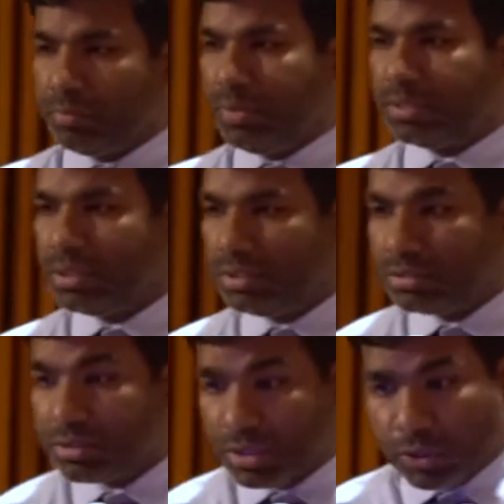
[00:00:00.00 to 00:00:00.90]
obviously
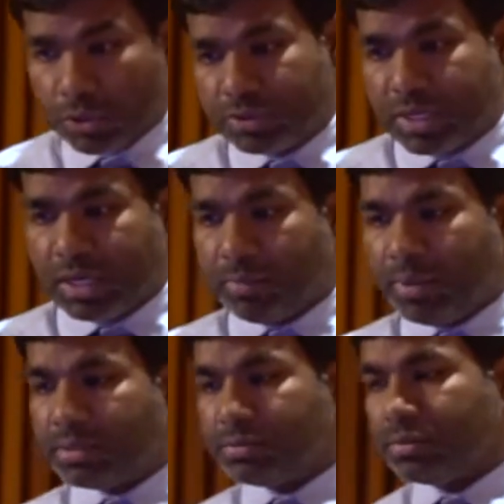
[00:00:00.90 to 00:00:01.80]
this is a huge
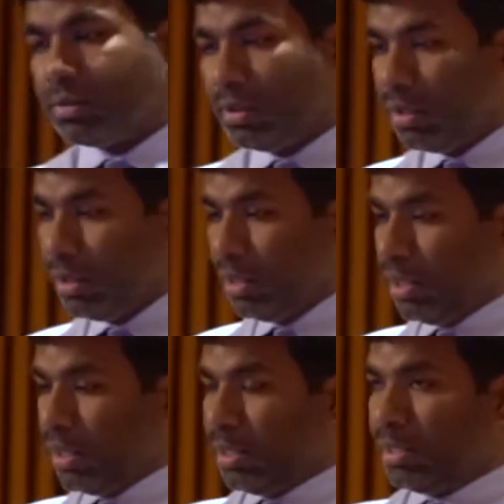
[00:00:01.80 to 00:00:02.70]
database.
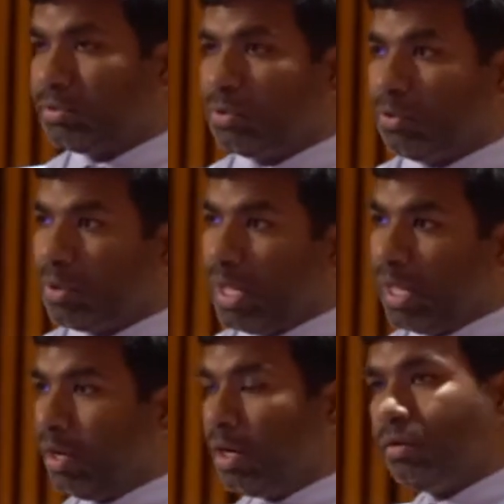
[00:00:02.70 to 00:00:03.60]
So
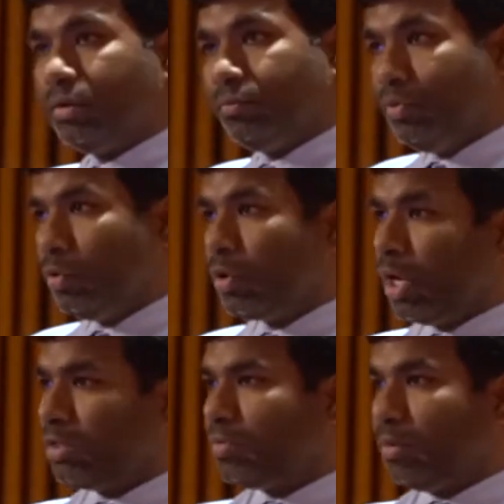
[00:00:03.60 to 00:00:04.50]
I got few
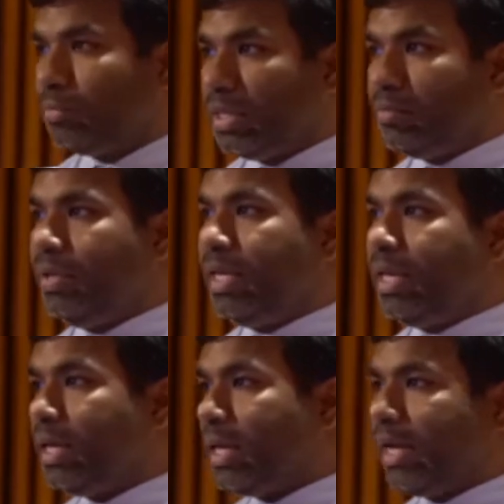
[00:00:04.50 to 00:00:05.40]
calls from the
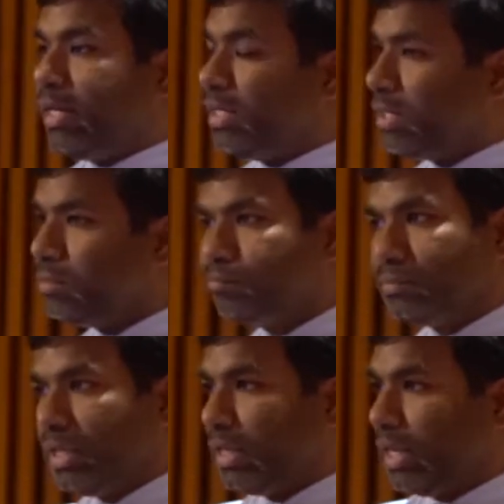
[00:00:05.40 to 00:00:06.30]
VA IT
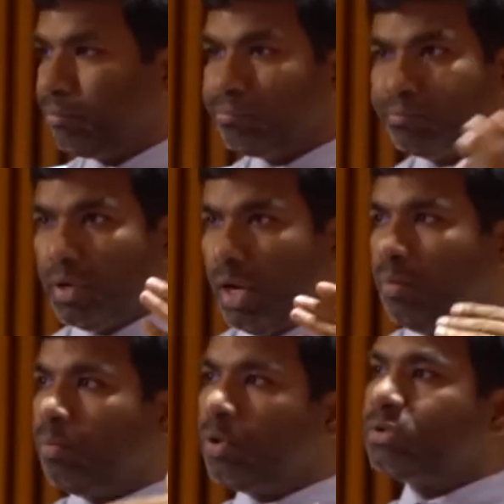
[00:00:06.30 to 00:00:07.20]
that I
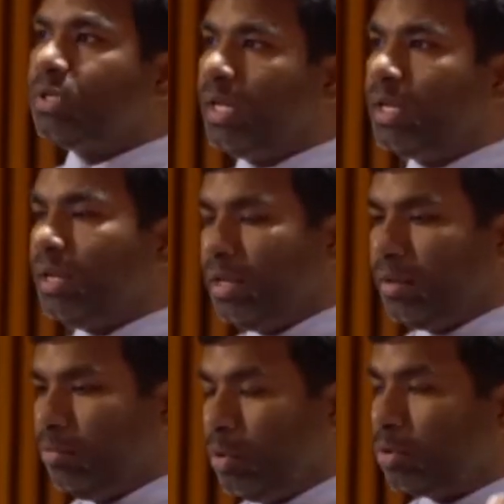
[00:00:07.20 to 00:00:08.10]
almost like
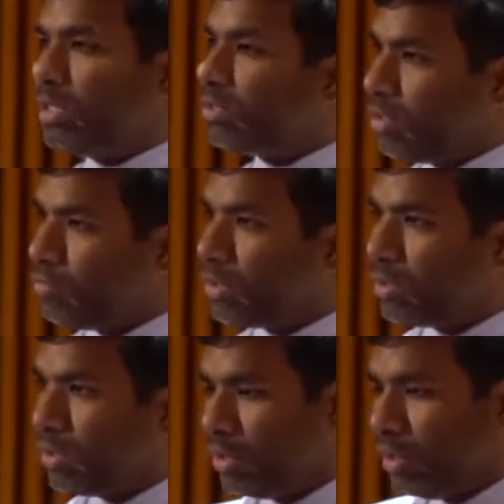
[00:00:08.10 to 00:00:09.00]
broke their server.
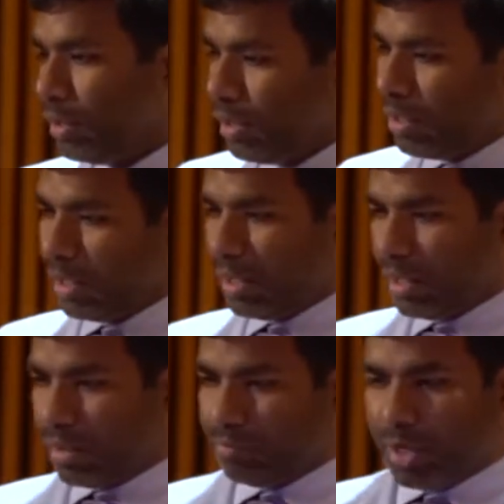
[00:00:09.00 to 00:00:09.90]

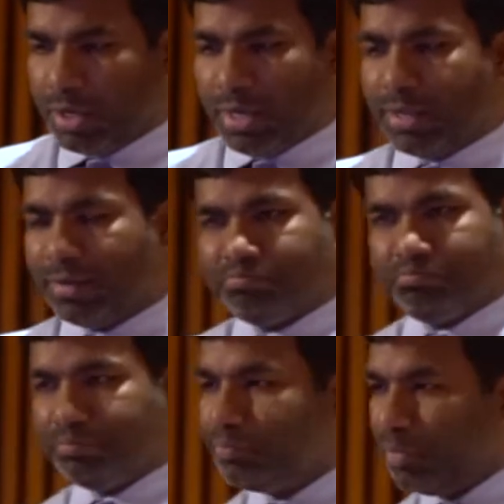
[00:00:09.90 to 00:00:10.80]
I've got like
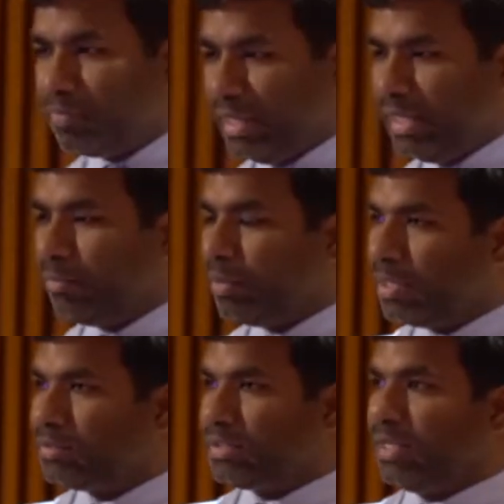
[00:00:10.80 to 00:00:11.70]
15
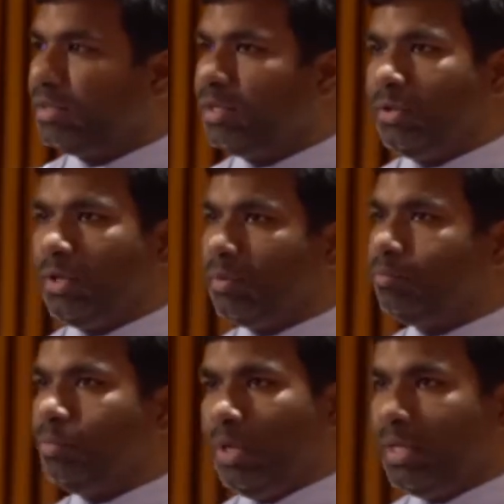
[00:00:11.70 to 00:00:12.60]
emails saying that you are
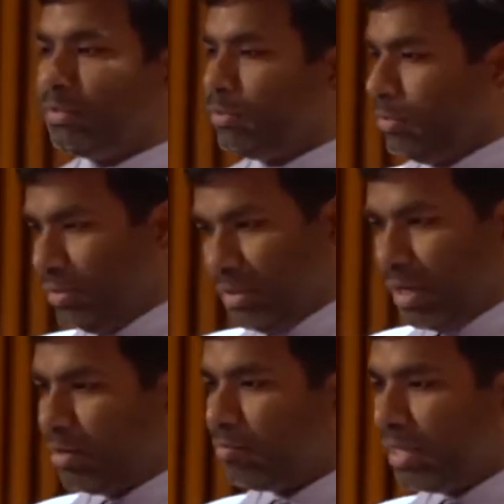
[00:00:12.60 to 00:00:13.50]
pulling a
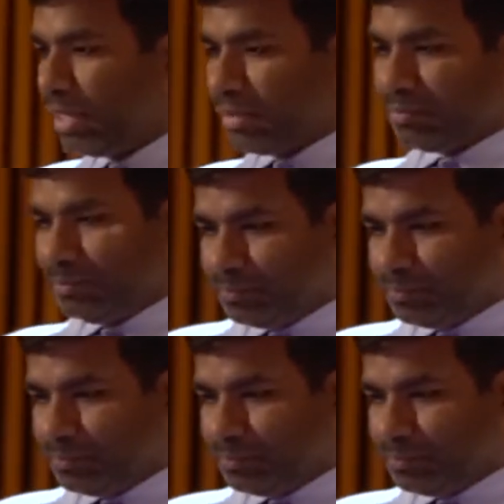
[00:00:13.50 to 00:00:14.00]
lot of data,